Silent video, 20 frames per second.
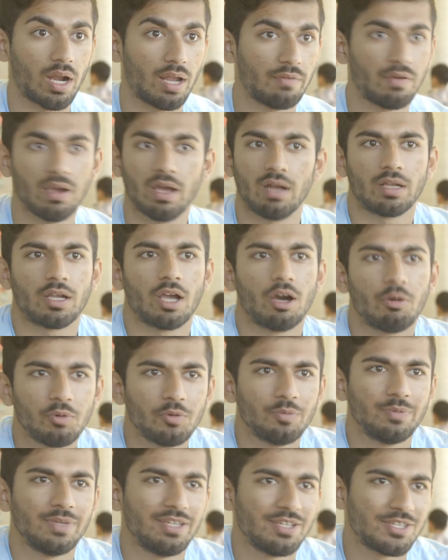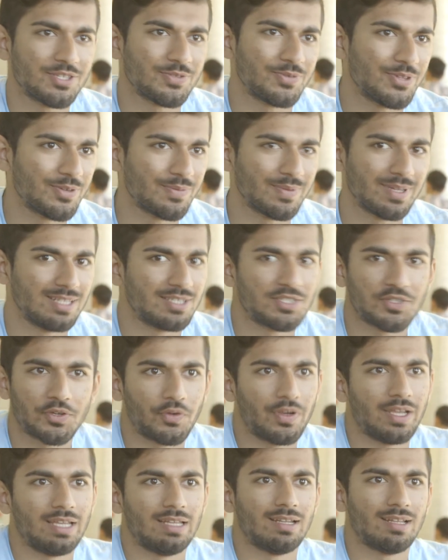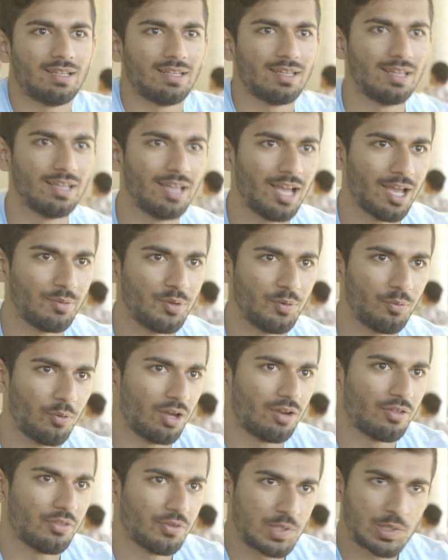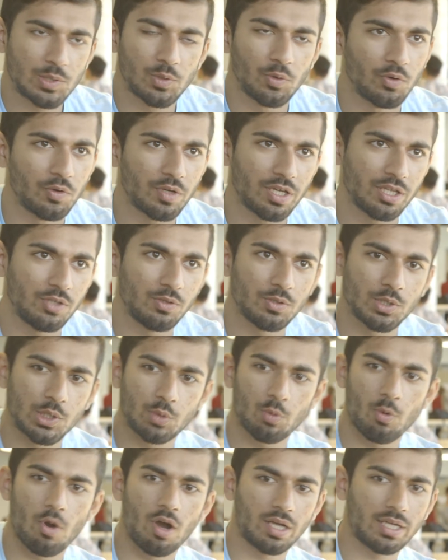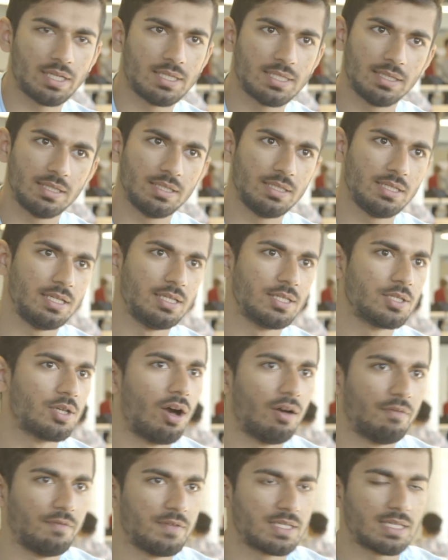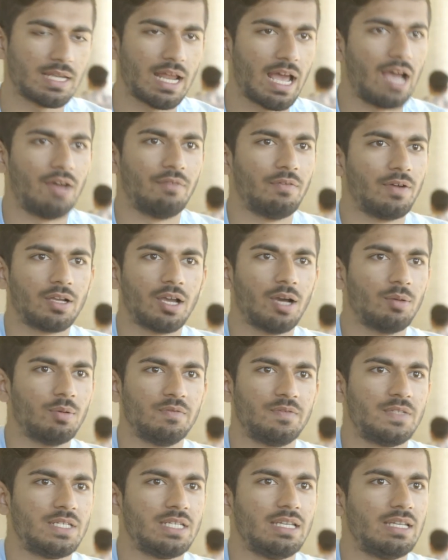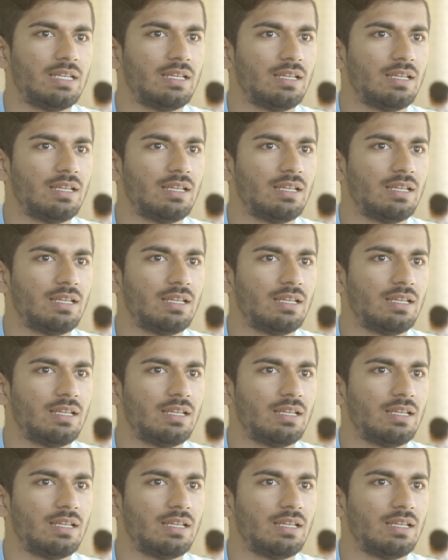I've had a couple meetings with him and it's great. I mean, what other school can you just walk into the dean's office and have a cup of tea?